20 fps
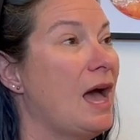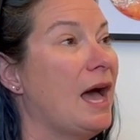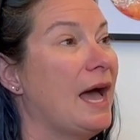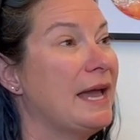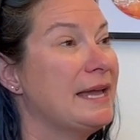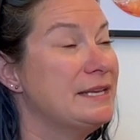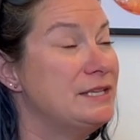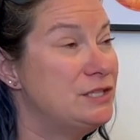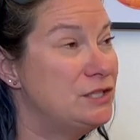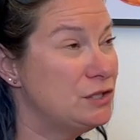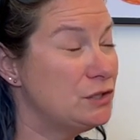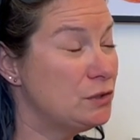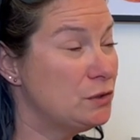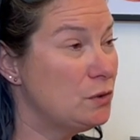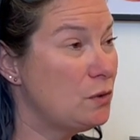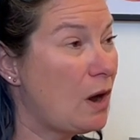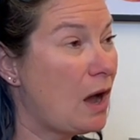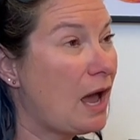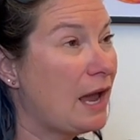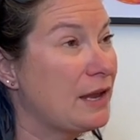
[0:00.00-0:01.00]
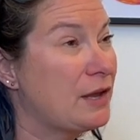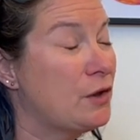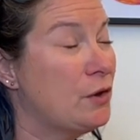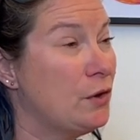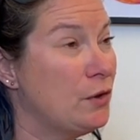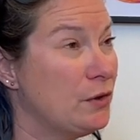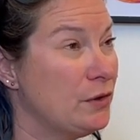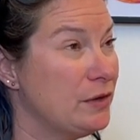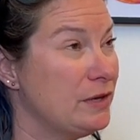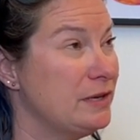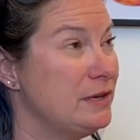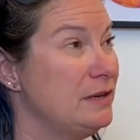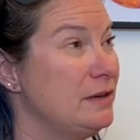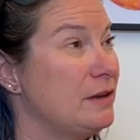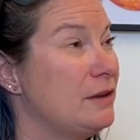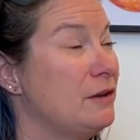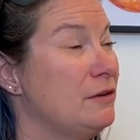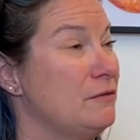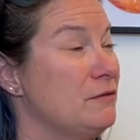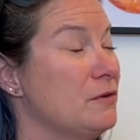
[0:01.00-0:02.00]
I do. I could
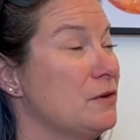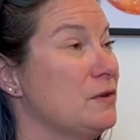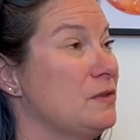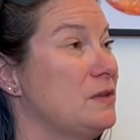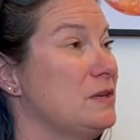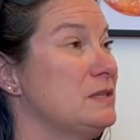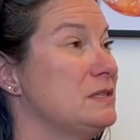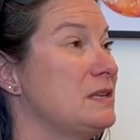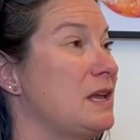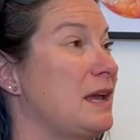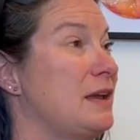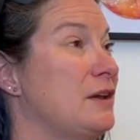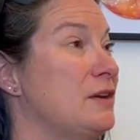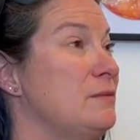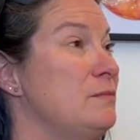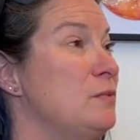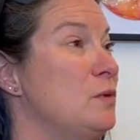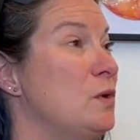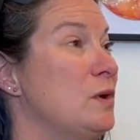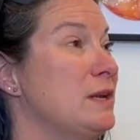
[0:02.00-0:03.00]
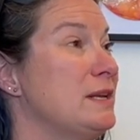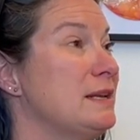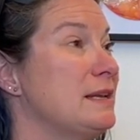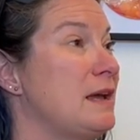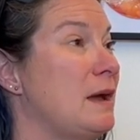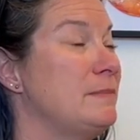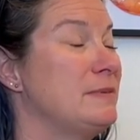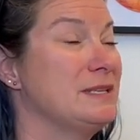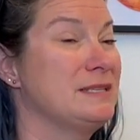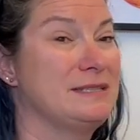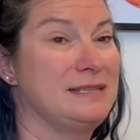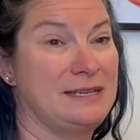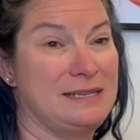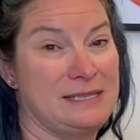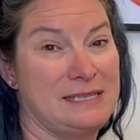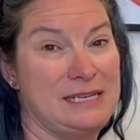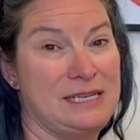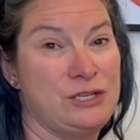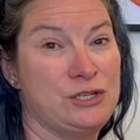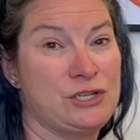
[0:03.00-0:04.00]
convert this. I could put up to
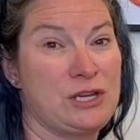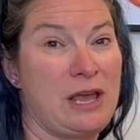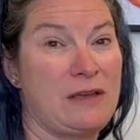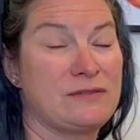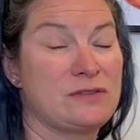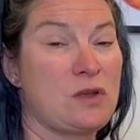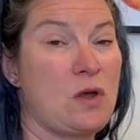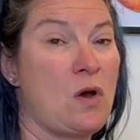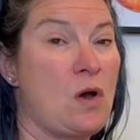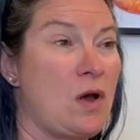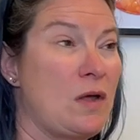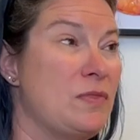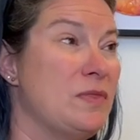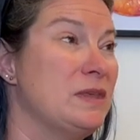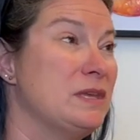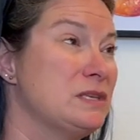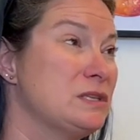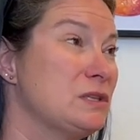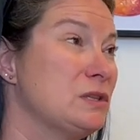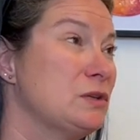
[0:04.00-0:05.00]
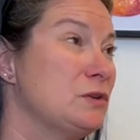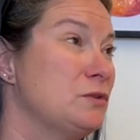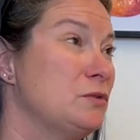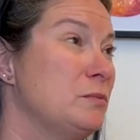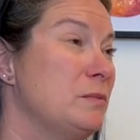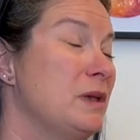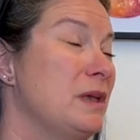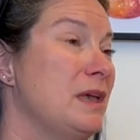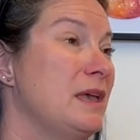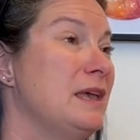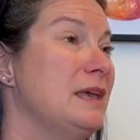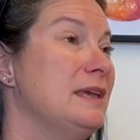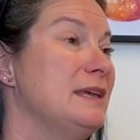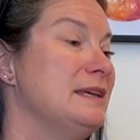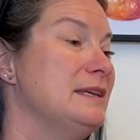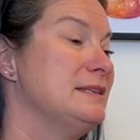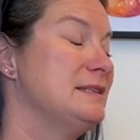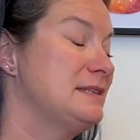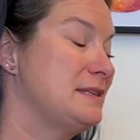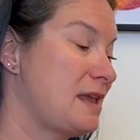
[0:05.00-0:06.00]
16 shafts on this loom.
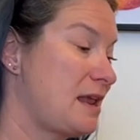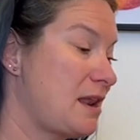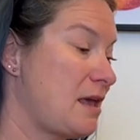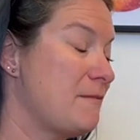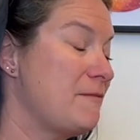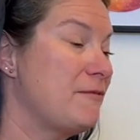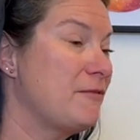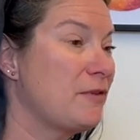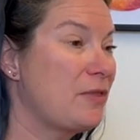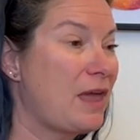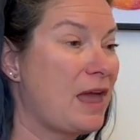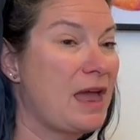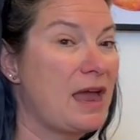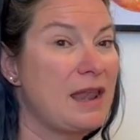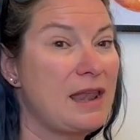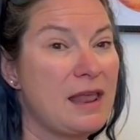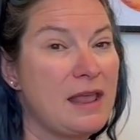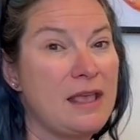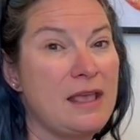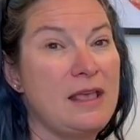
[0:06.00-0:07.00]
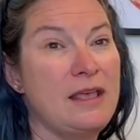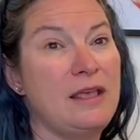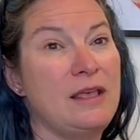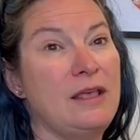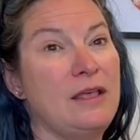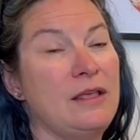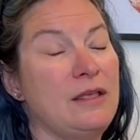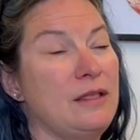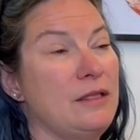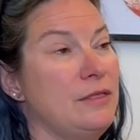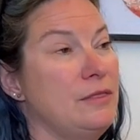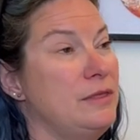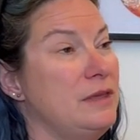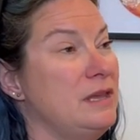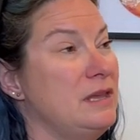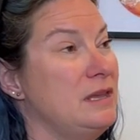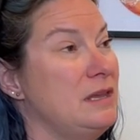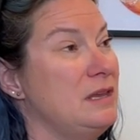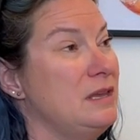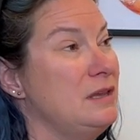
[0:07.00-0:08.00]
It's set up for that.
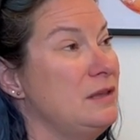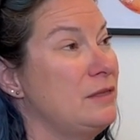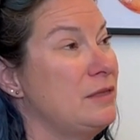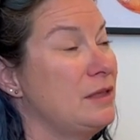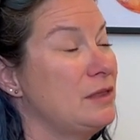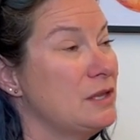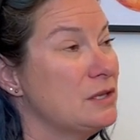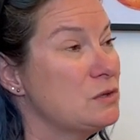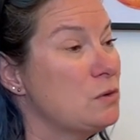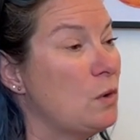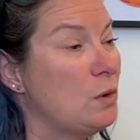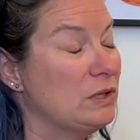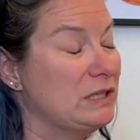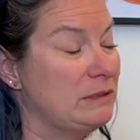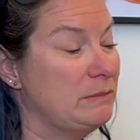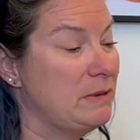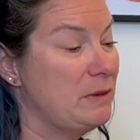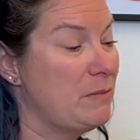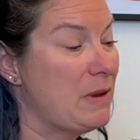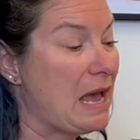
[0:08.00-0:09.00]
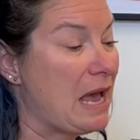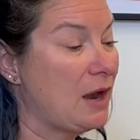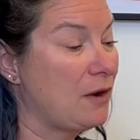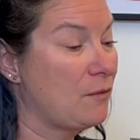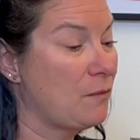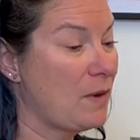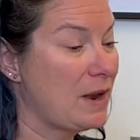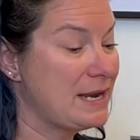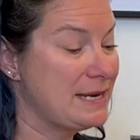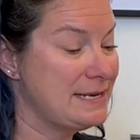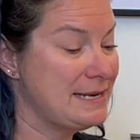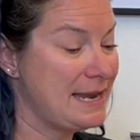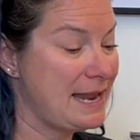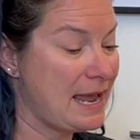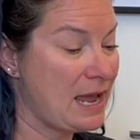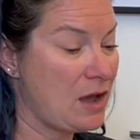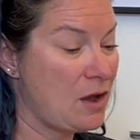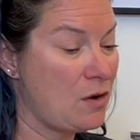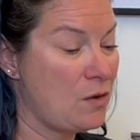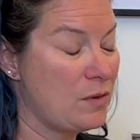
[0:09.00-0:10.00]
The thing that's holding me back right
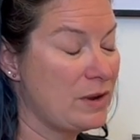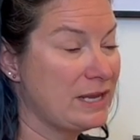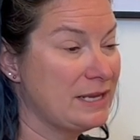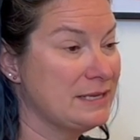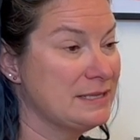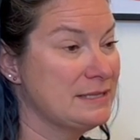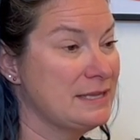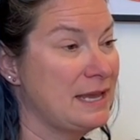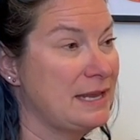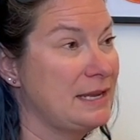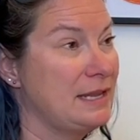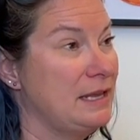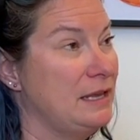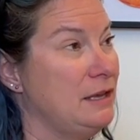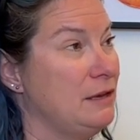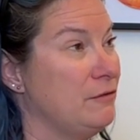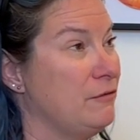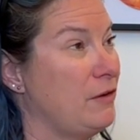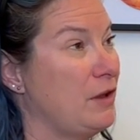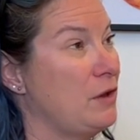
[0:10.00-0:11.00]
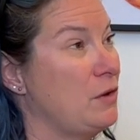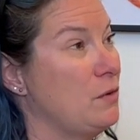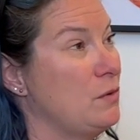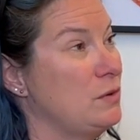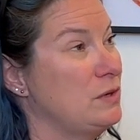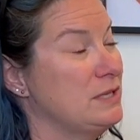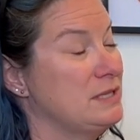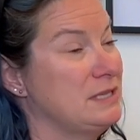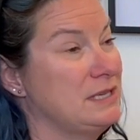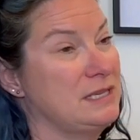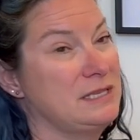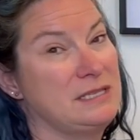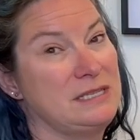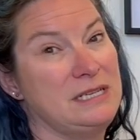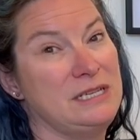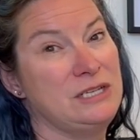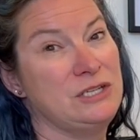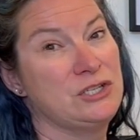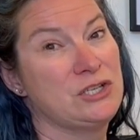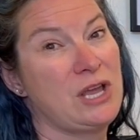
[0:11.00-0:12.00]
now is that if I go to
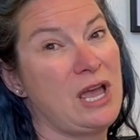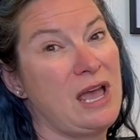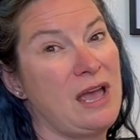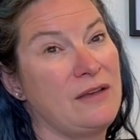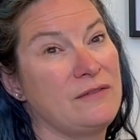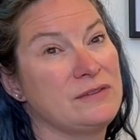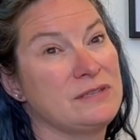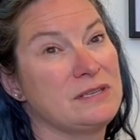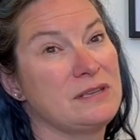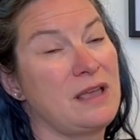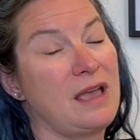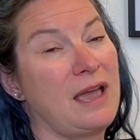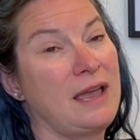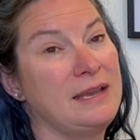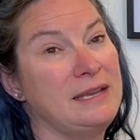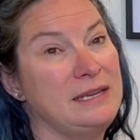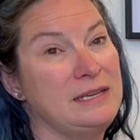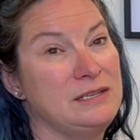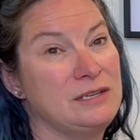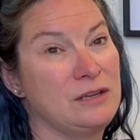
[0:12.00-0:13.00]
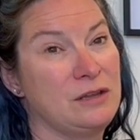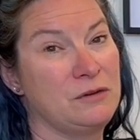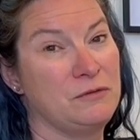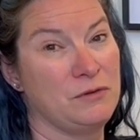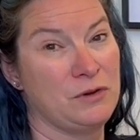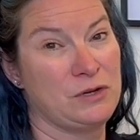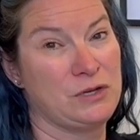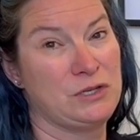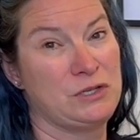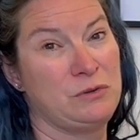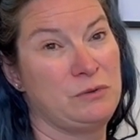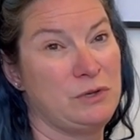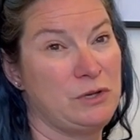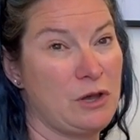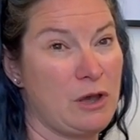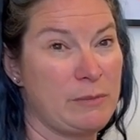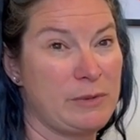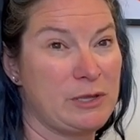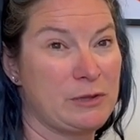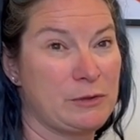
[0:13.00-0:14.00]
16 shafts, I need to convert it to a
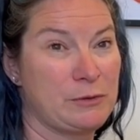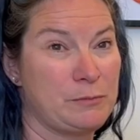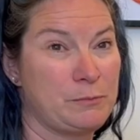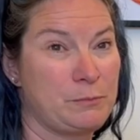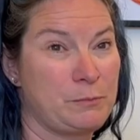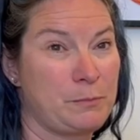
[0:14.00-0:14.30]
Dobby loom.